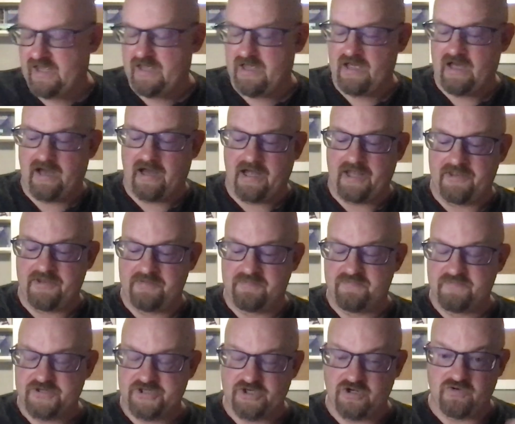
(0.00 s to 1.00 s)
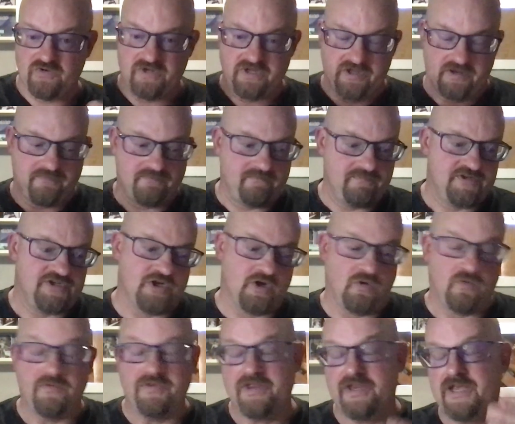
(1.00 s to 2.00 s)
uh, the show, the
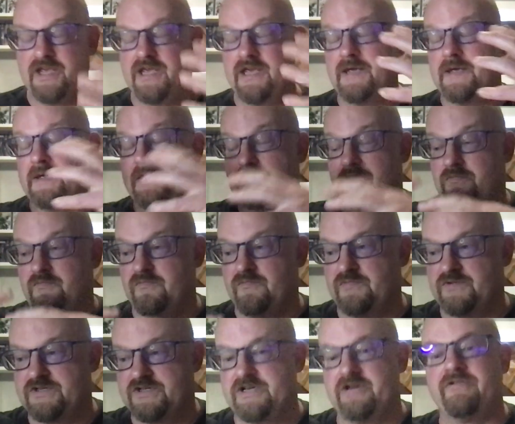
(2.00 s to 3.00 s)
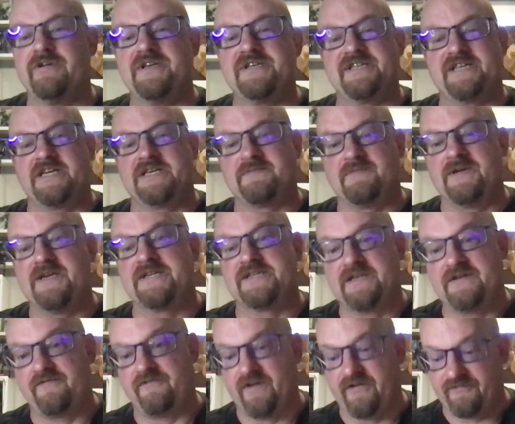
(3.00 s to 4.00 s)
show, the series takes place in
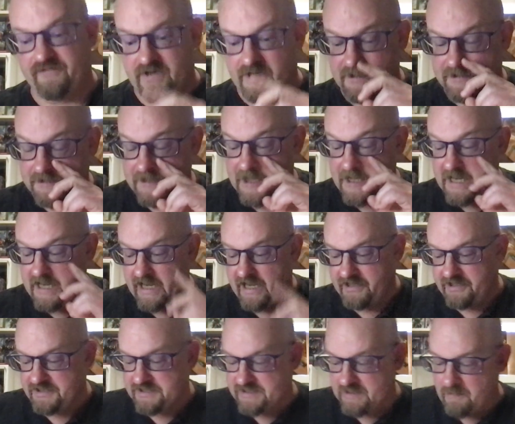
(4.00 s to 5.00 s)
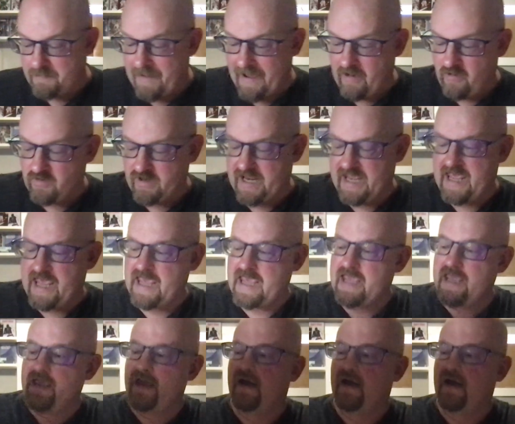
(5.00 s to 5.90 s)
the 50s and is about a